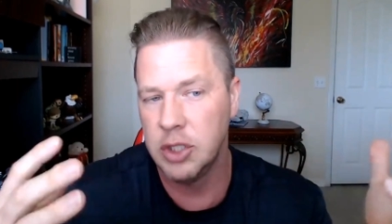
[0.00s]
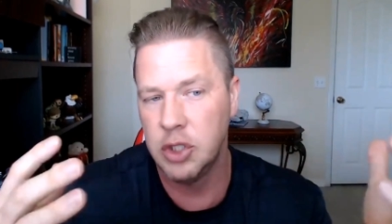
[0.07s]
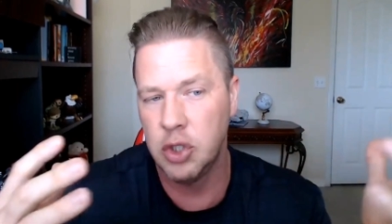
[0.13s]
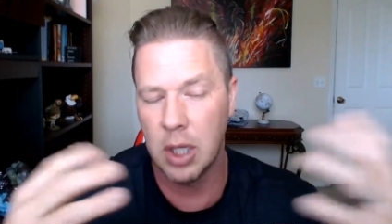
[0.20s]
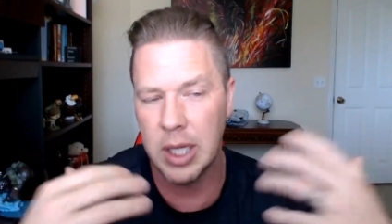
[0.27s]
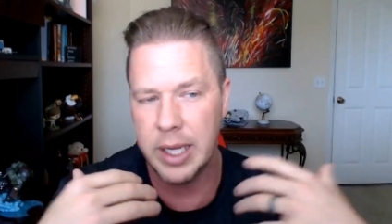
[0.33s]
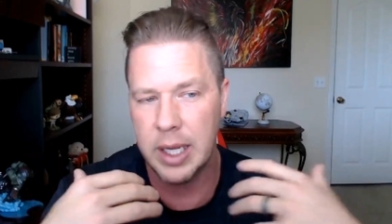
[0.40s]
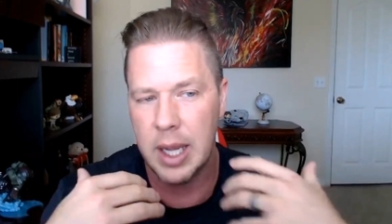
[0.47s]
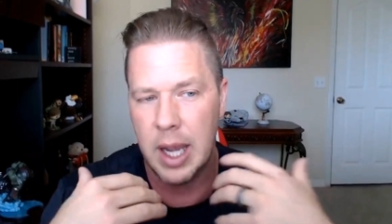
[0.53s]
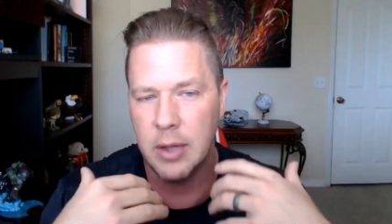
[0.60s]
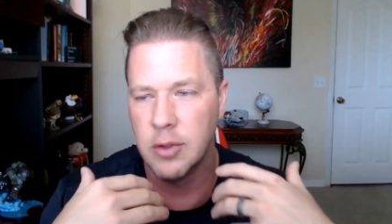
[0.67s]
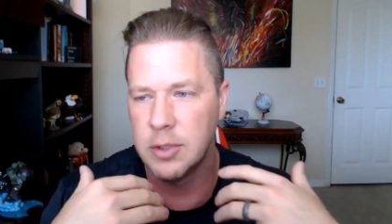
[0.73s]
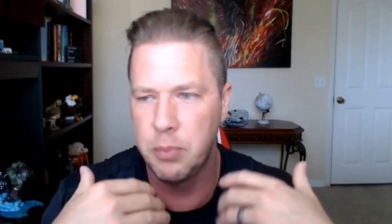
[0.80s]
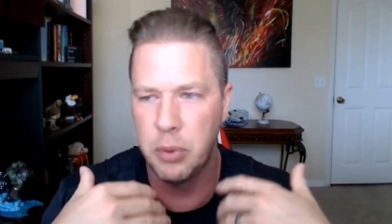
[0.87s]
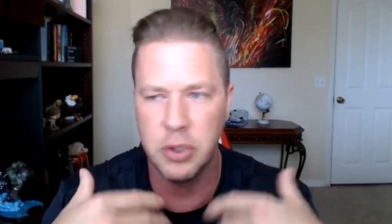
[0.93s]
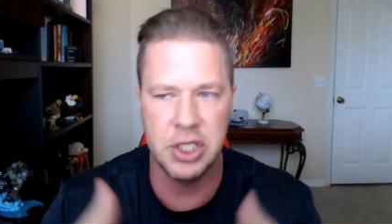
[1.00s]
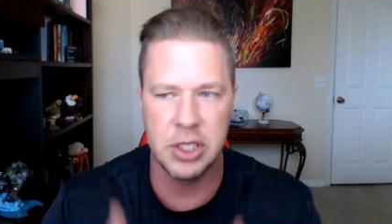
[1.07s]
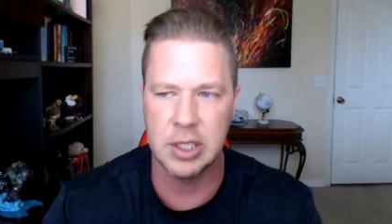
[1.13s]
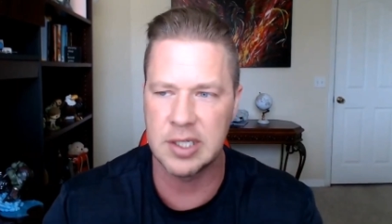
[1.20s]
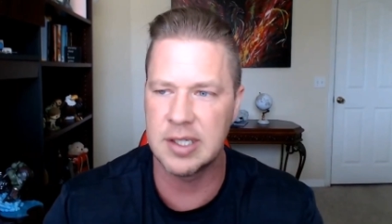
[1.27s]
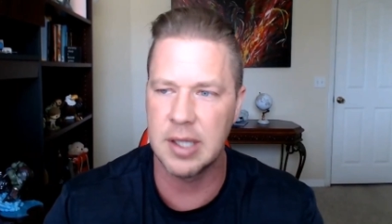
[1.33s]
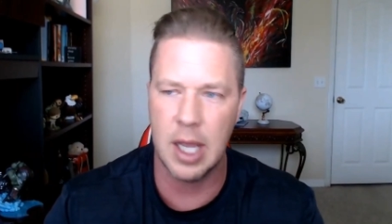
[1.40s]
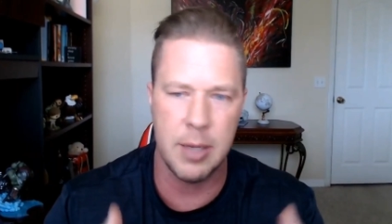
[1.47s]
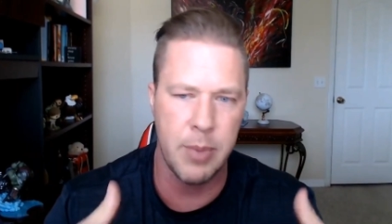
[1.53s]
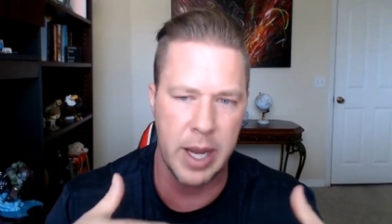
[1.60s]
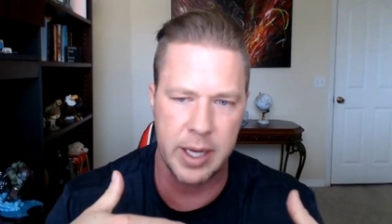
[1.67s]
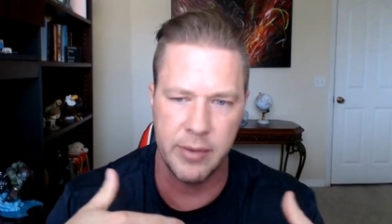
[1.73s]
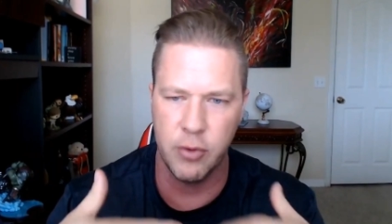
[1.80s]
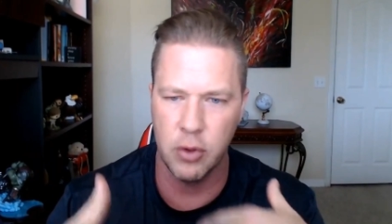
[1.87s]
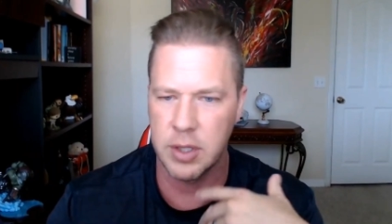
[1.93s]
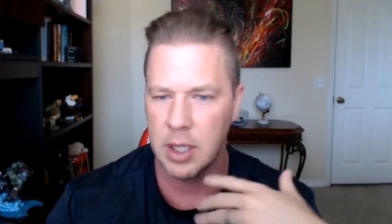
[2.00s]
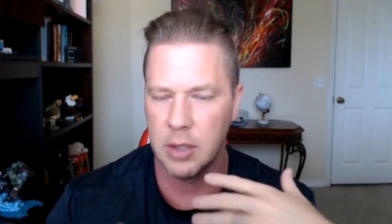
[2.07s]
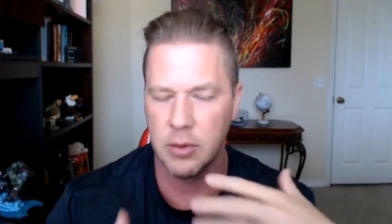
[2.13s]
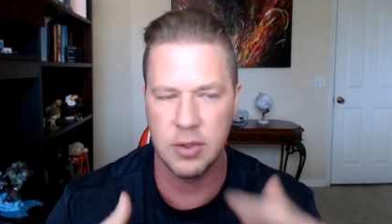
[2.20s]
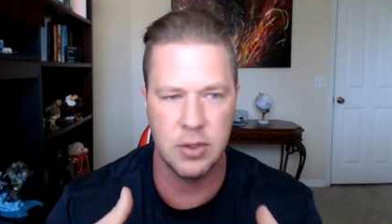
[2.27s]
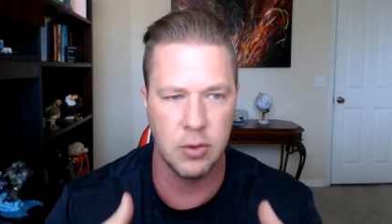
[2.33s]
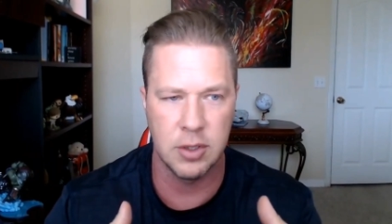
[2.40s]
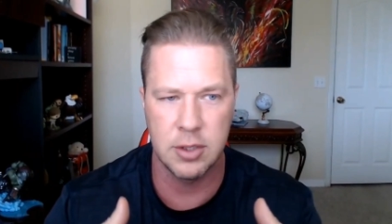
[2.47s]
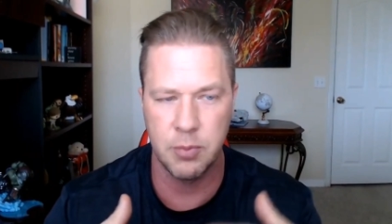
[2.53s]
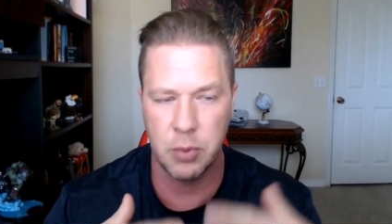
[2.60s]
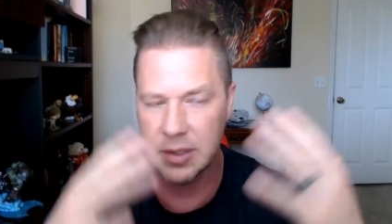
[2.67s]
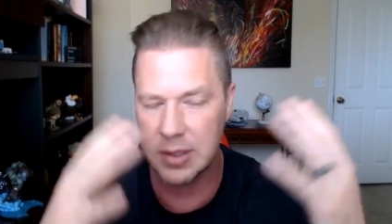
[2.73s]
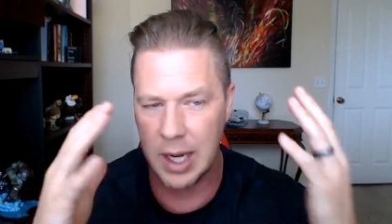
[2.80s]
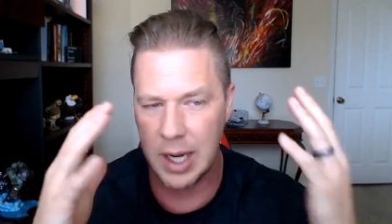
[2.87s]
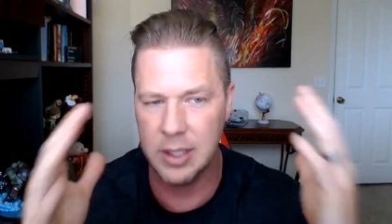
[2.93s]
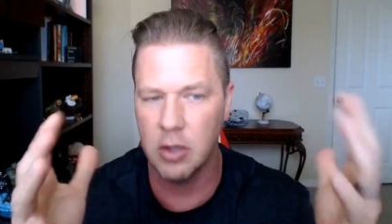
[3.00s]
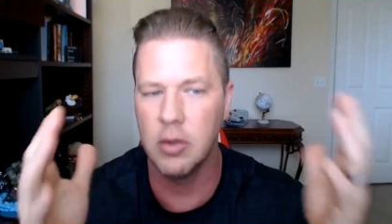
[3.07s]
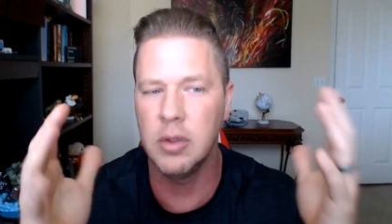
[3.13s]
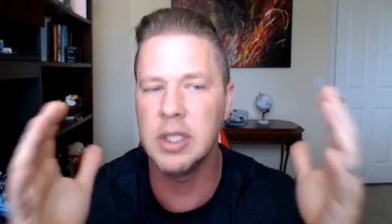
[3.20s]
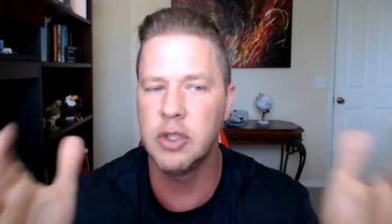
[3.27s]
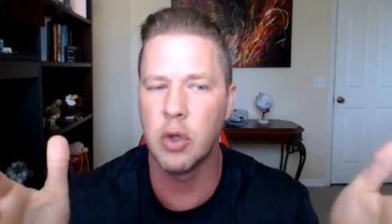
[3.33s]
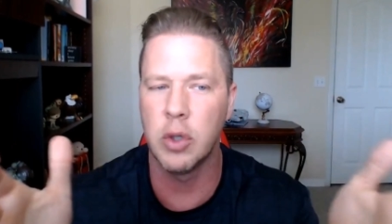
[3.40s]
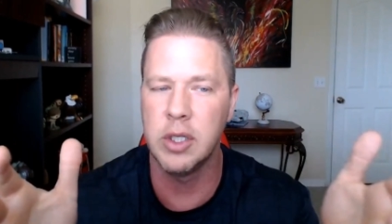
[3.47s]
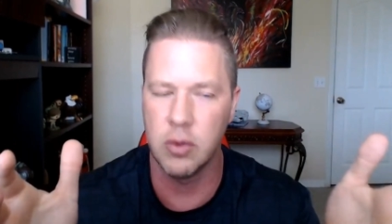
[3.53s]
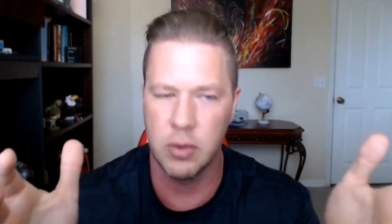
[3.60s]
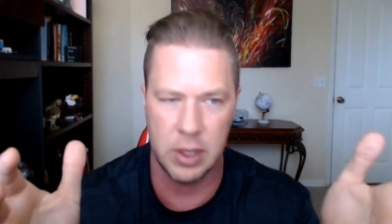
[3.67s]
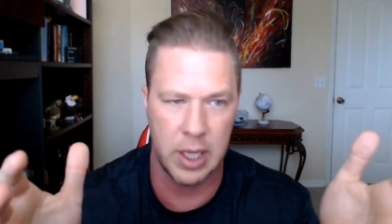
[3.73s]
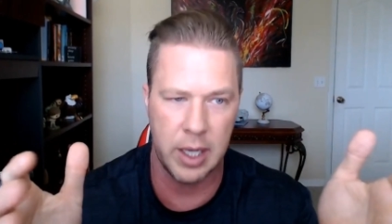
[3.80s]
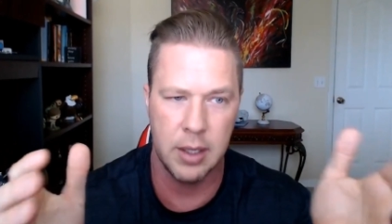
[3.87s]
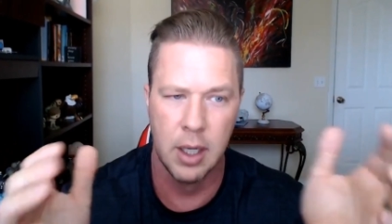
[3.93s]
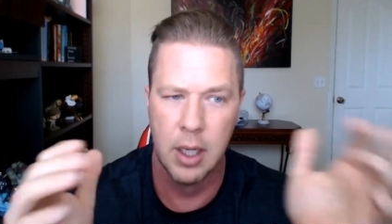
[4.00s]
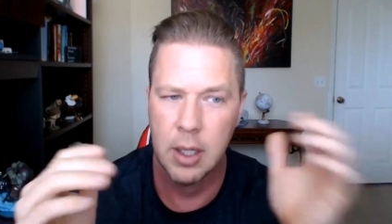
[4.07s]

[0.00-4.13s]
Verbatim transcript: enjoy. Like I was pushing a sled back and forth and I was doing sprints. I don't enjoy doing that.